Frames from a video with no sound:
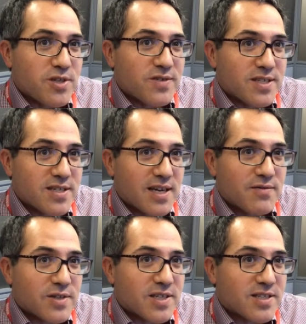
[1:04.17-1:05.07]
you've
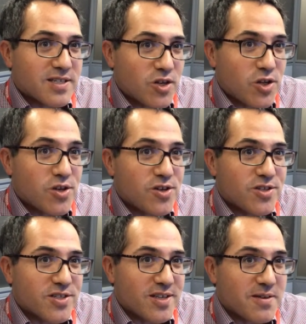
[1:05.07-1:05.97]
discovered and
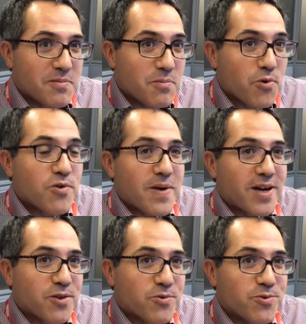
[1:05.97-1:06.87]
learnt more
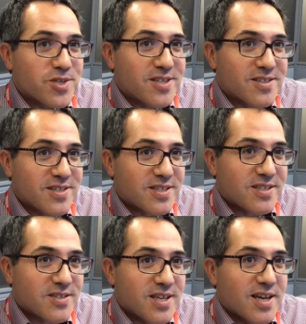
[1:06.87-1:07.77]
about your
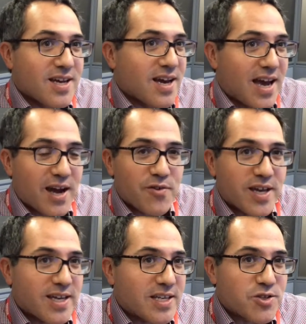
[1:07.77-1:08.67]
audiences, how
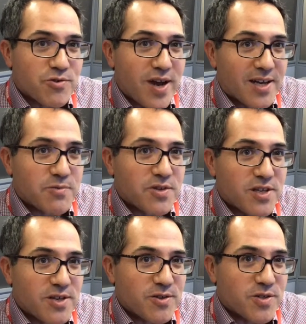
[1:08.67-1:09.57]
they interact with
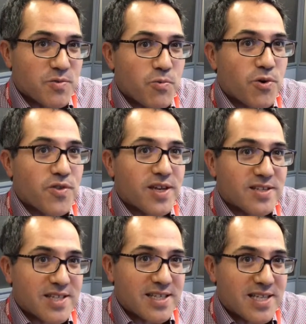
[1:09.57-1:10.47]
news, what
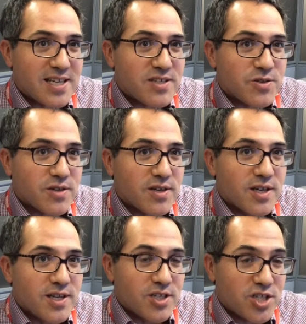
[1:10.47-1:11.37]
things they tend to
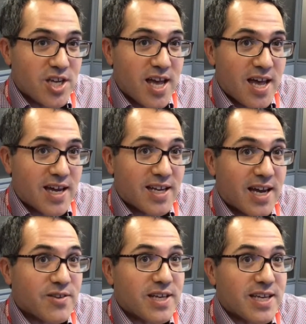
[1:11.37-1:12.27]
share and
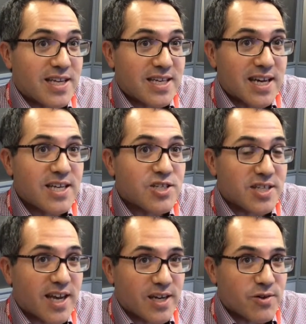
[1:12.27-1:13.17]
how they engage
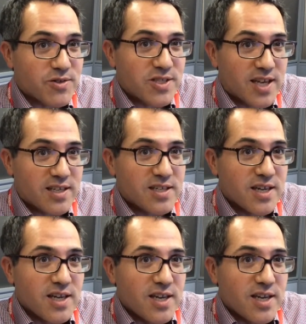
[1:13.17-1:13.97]
in that content,